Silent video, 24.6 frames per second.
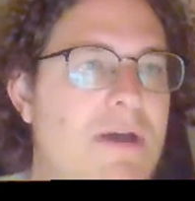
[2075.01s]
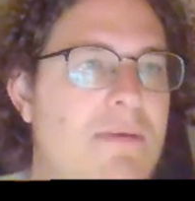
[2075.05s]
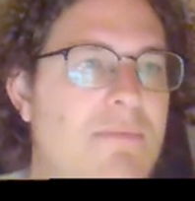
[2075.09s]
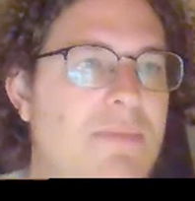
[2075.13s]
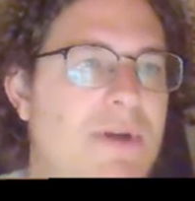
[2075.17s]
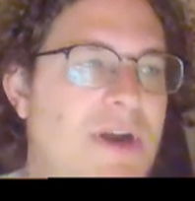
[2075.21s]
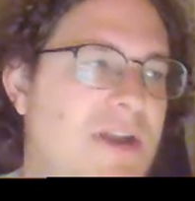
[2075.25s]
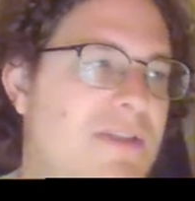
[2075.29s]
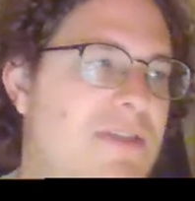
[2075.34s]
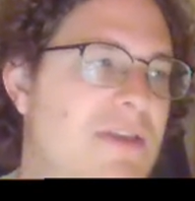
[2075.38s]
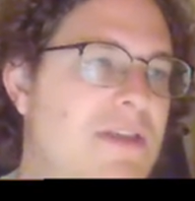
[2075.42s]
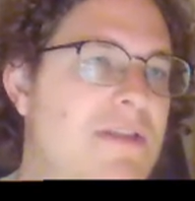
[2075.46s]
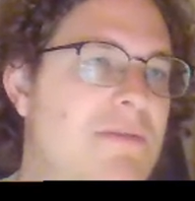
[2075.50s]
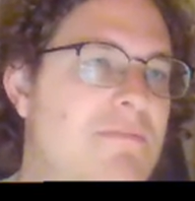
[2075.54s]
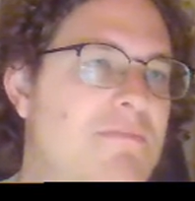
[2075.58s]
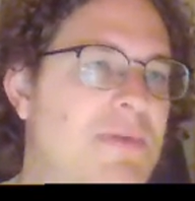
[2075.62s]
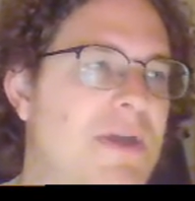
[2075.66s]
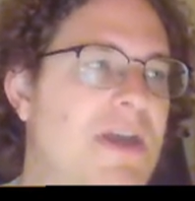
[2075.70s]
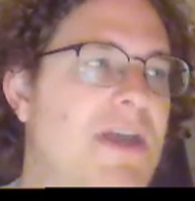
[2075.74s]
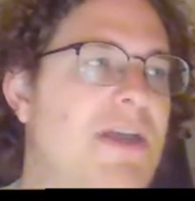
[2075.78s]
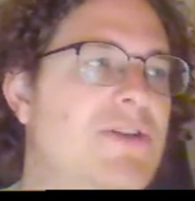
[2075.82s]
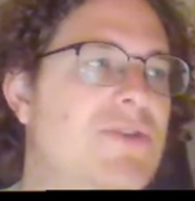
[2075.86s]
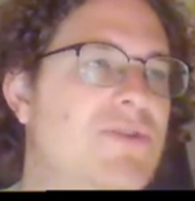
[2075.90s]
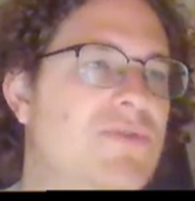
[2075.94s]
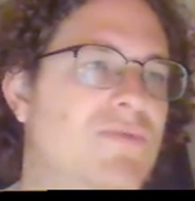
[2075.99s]
But I think the
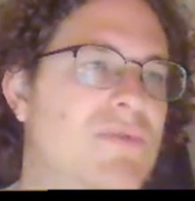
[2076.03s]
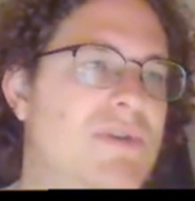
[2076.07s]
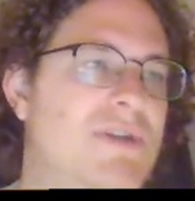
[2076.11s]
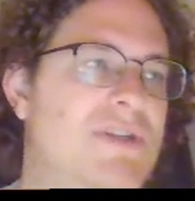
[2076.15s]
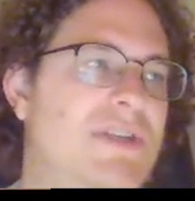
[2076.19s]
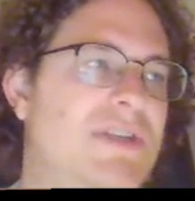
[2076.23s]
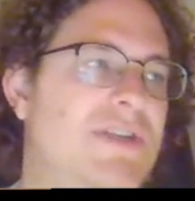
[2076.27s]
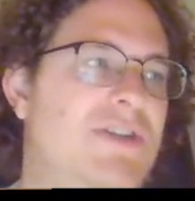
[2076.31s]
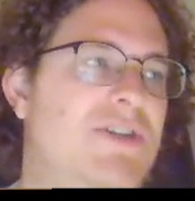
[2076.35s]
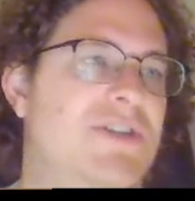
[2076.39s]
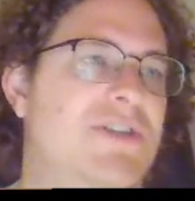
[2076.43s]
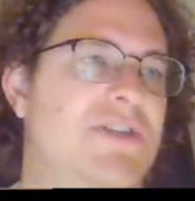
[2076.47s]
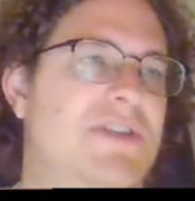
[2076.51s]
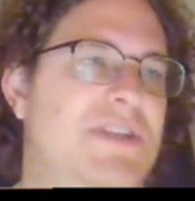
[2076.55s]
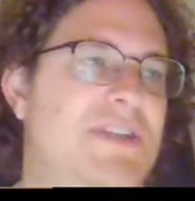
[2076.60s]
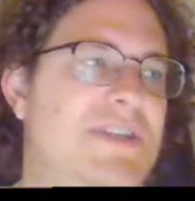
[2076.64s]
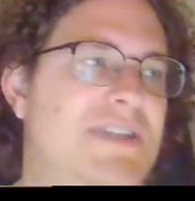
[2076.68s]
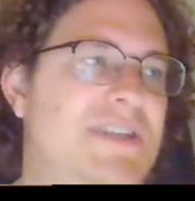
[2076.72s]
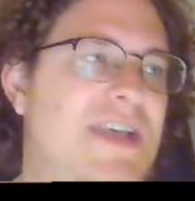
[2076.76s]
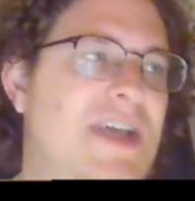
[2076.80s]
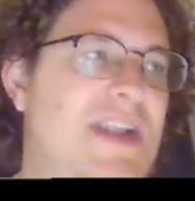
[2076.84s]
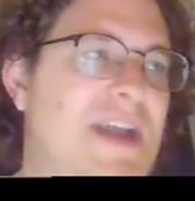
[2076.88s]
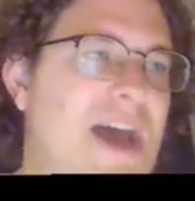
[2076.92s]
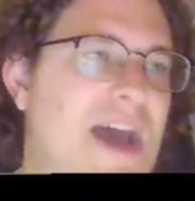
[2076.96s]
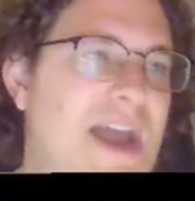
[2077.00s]
biggest reason just is
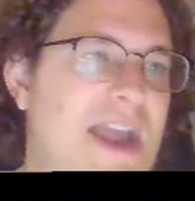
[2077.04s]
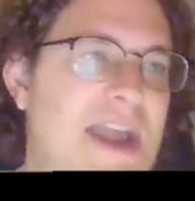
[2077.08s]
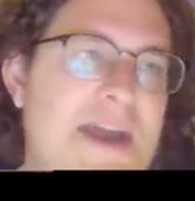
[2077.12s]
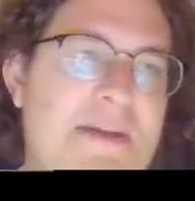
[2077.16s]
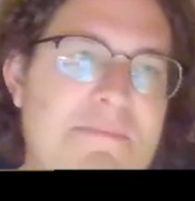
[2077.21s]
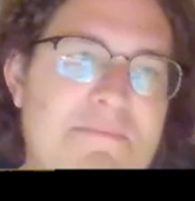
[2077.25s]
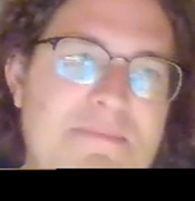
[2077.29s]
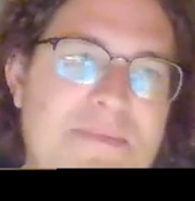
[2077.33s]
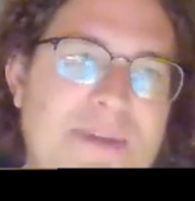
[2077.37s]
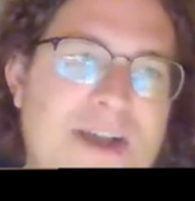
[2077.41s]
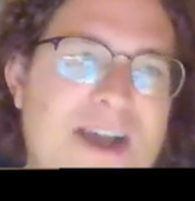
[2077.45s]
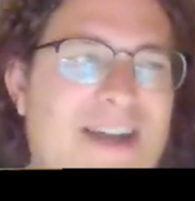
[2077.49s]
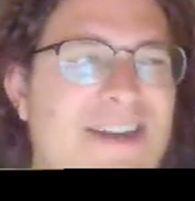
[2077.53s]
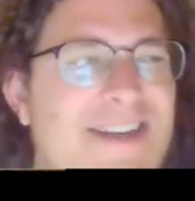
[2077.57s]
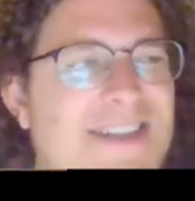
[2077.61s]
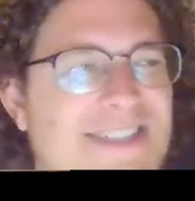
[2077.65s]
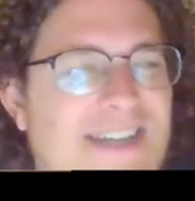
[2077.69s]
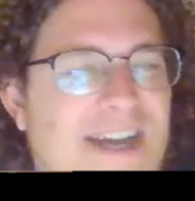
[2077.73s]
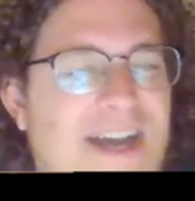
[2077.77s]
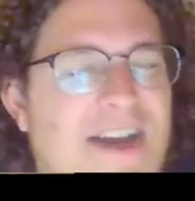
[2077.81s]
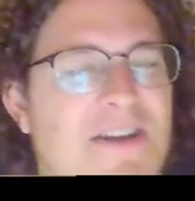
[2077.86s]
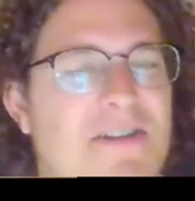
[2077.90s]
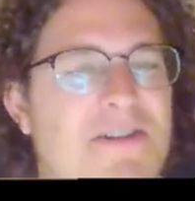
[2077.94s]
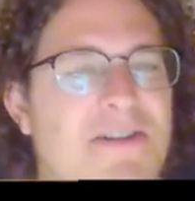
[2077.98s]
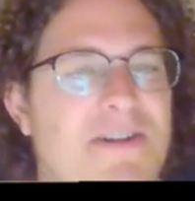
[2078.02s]
that I am kind of
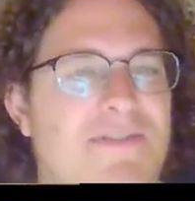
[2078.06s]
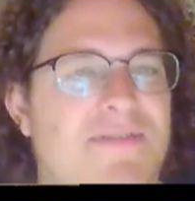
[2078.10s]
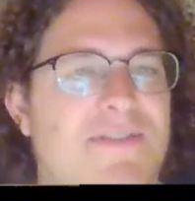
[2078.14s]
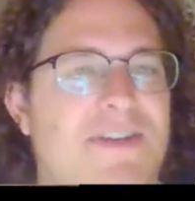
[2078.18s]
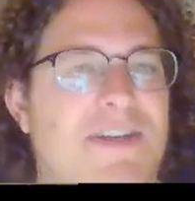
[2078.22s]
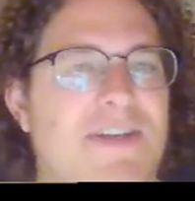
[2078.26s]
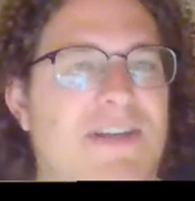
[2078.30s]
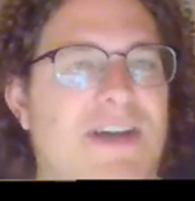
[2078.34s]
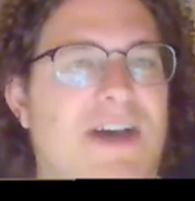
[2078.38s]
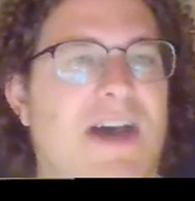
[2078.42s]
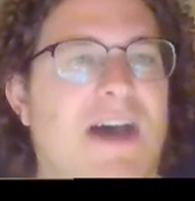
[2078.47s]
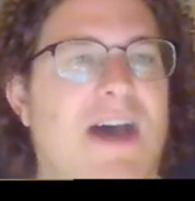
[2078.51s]
tired of it.